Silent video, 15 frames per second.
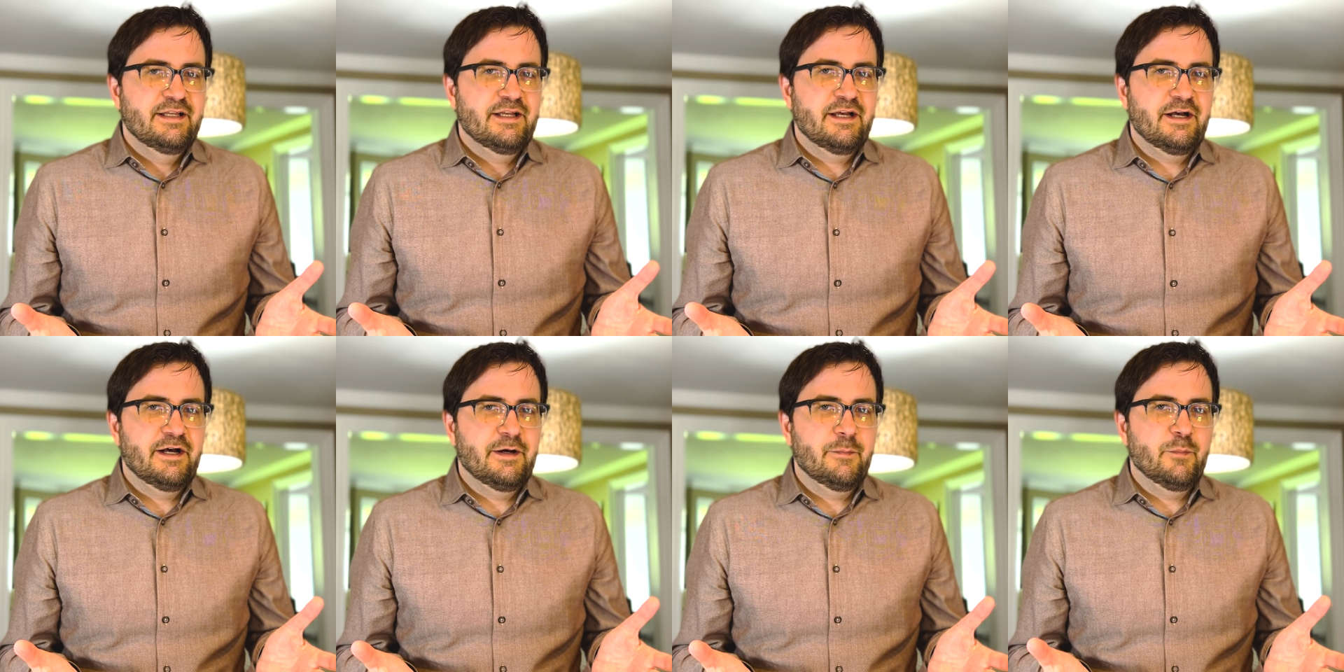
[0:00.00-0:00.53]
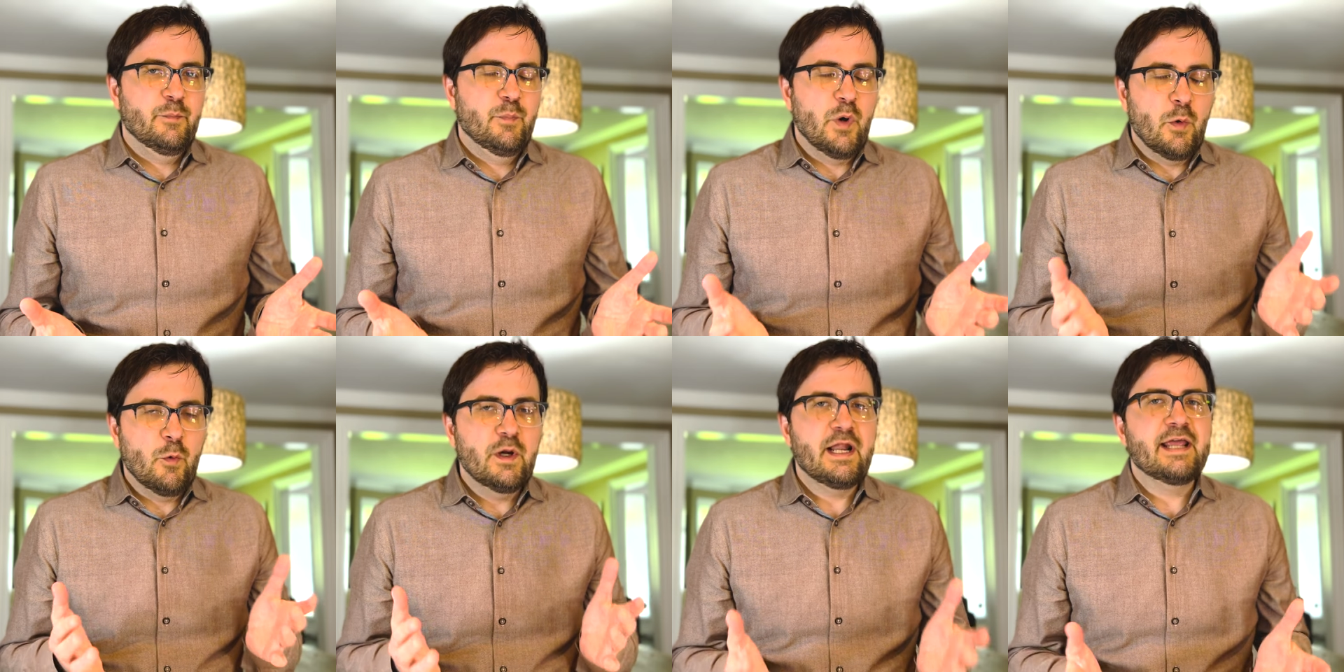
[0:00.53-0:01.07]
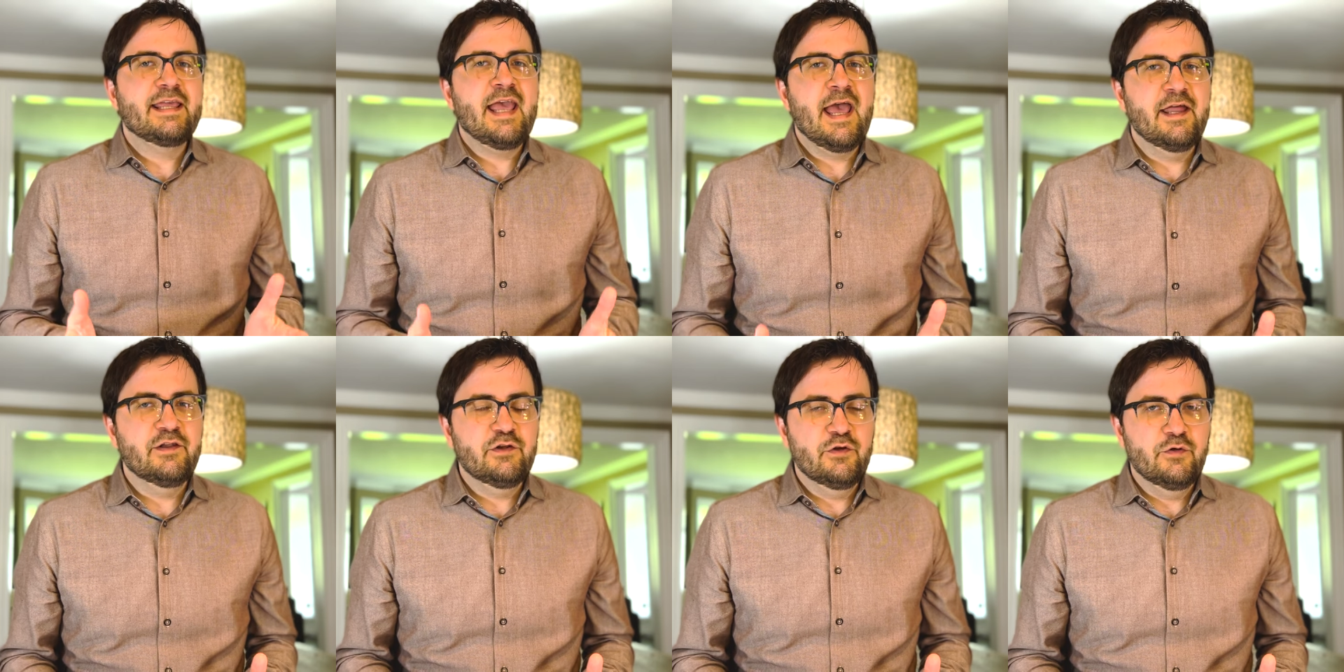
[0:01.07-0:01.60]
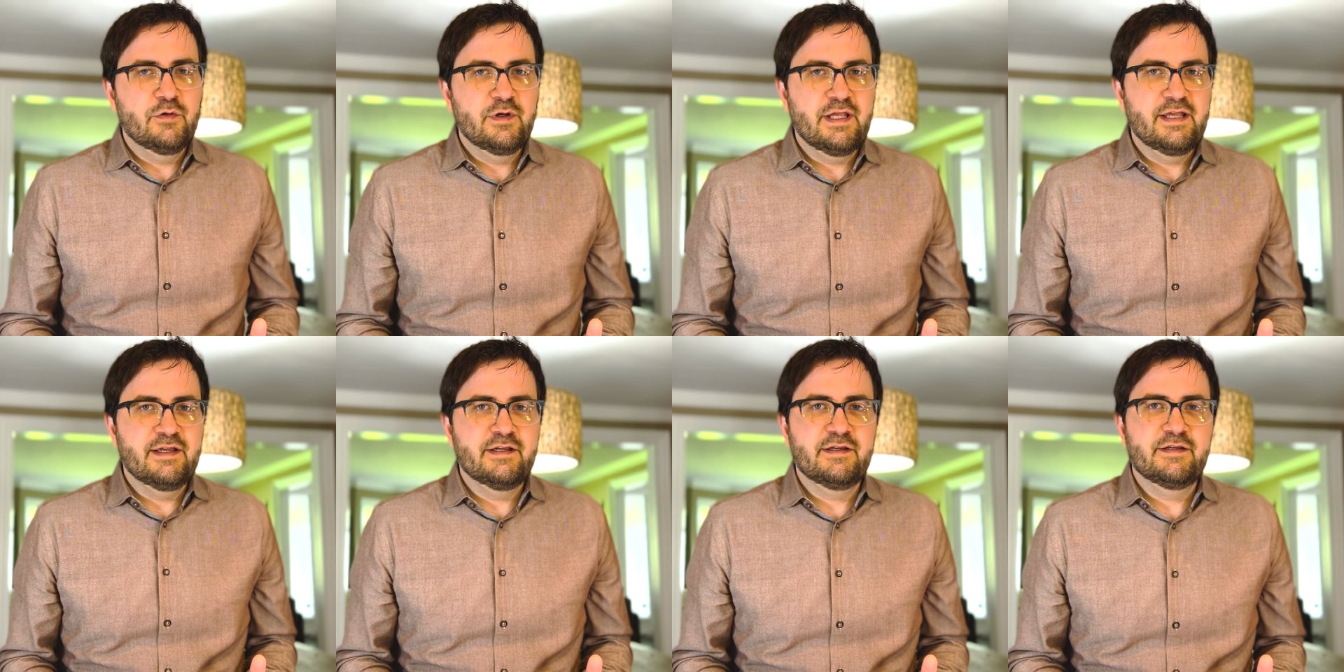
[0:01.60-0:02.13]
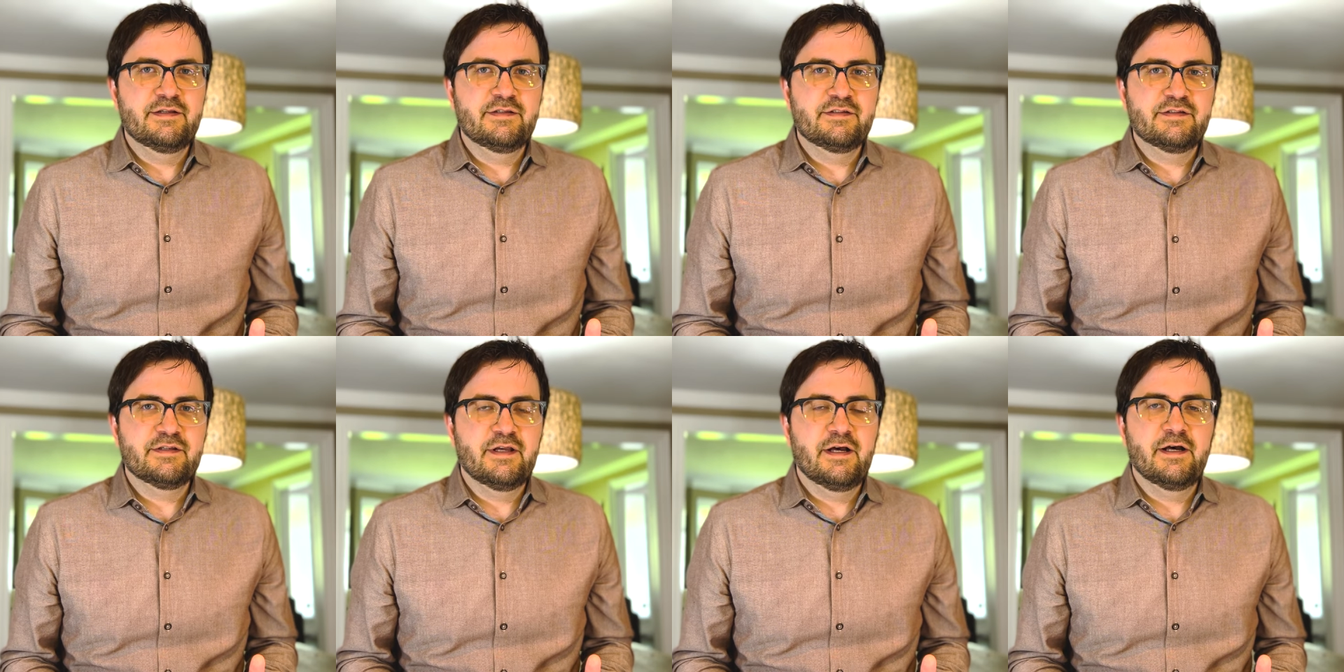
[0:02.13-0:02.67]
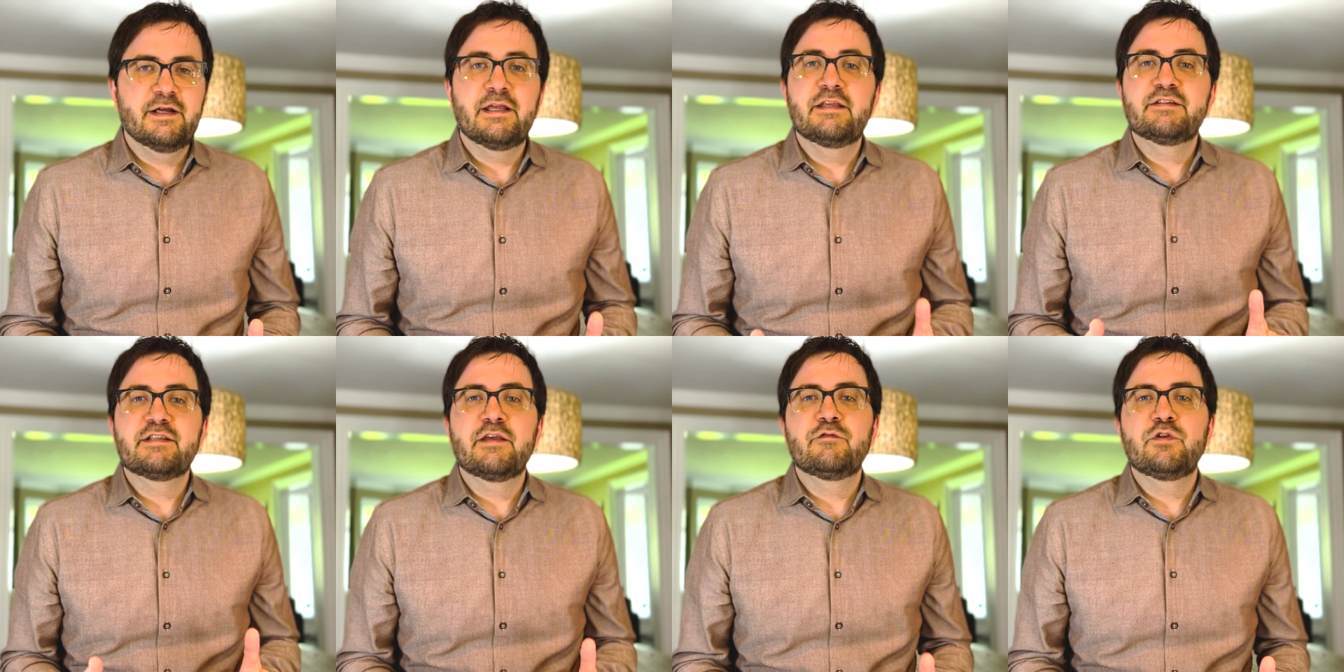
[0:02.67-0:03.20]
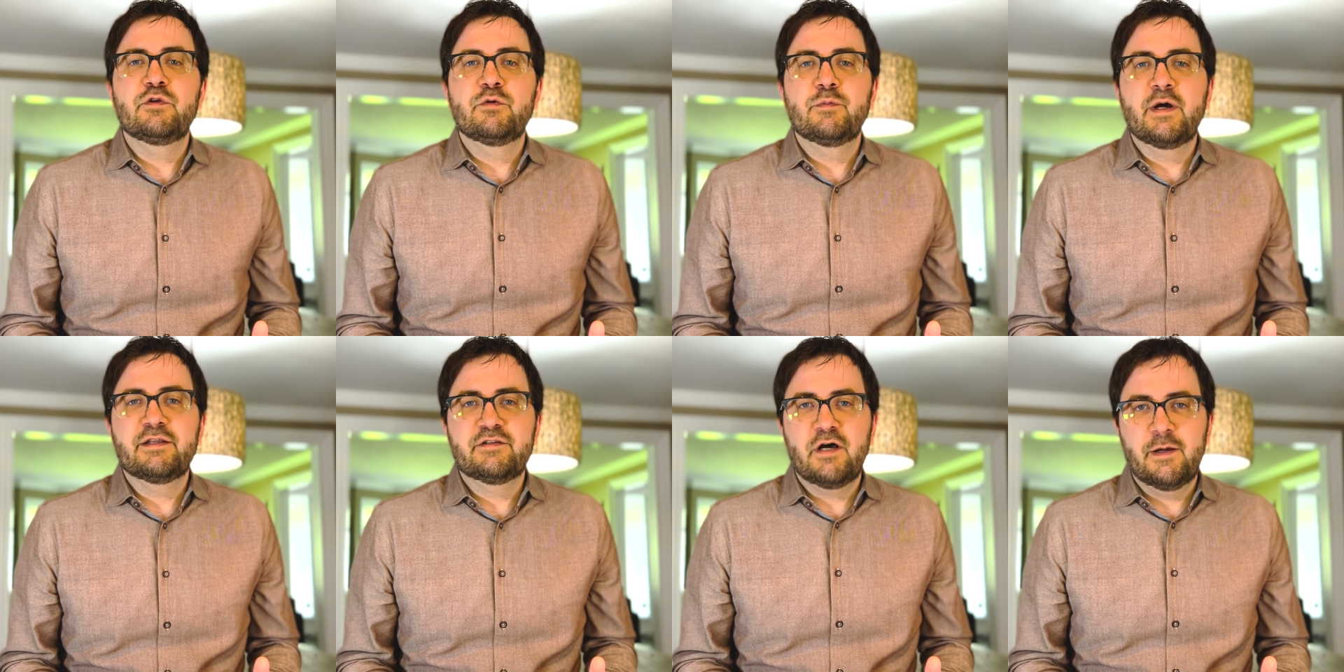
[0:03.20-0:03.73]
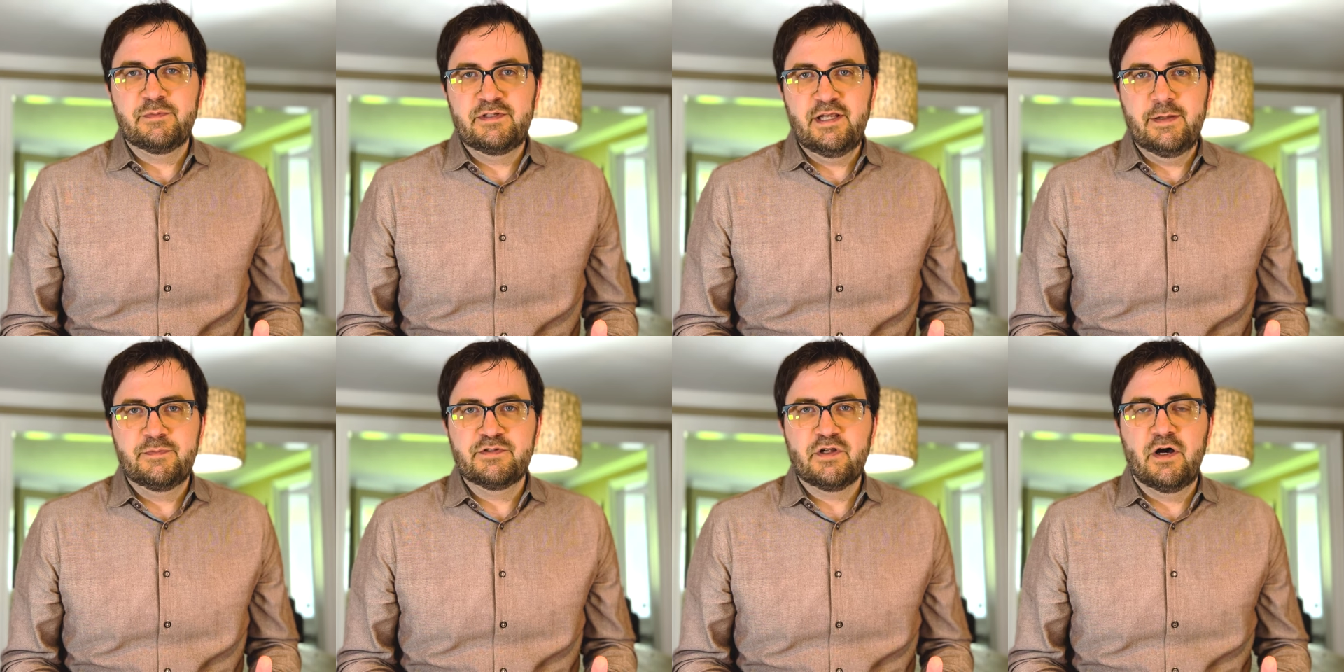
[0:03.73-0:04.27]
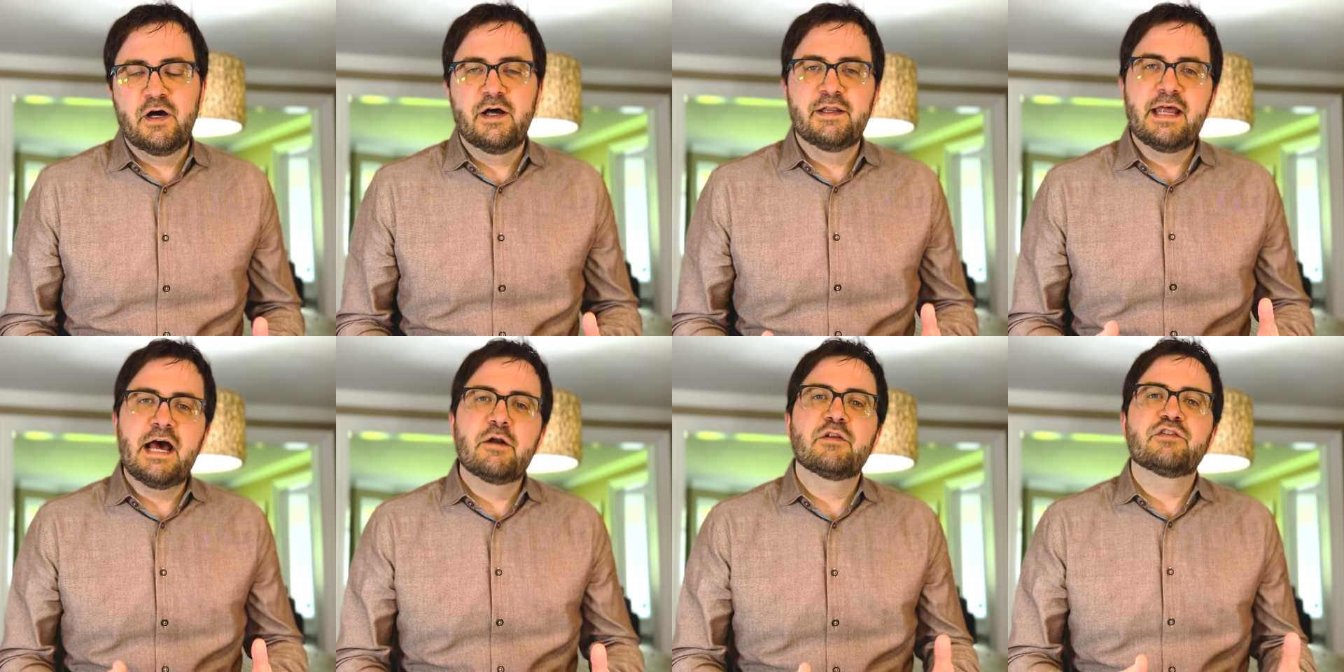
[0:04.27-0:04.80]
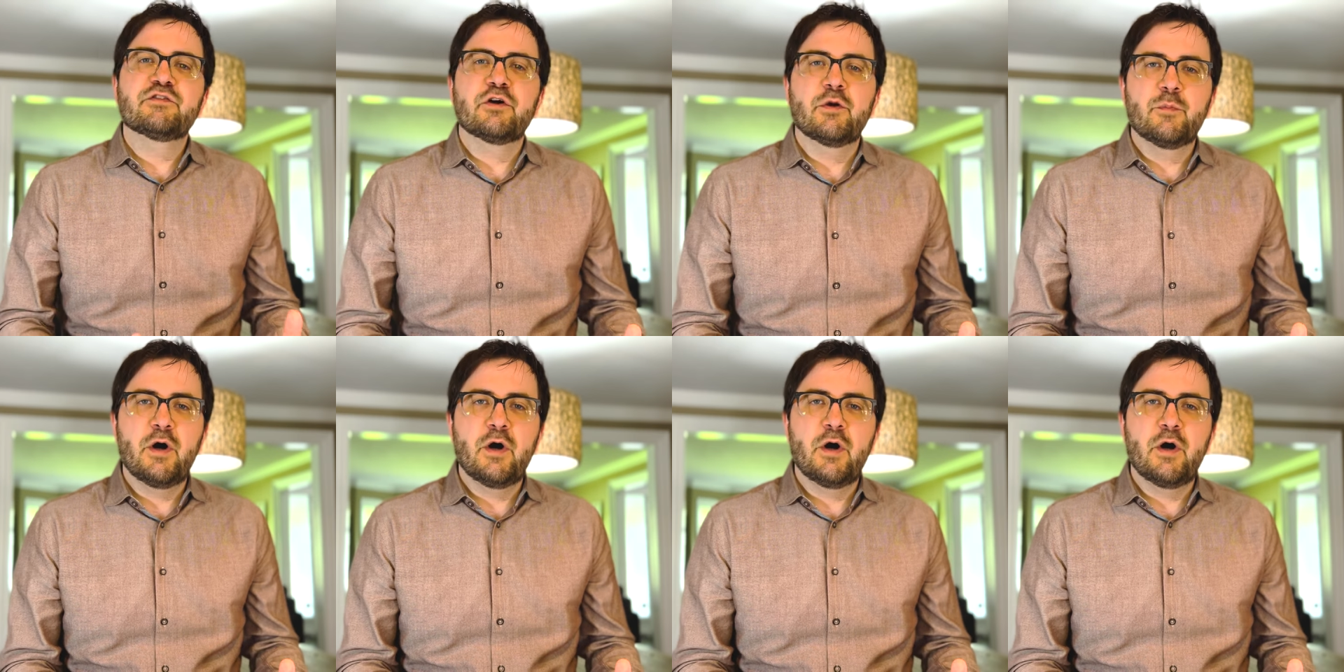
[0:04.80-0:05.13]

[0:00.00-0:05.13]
But what I can do is give you my top tips on how to start a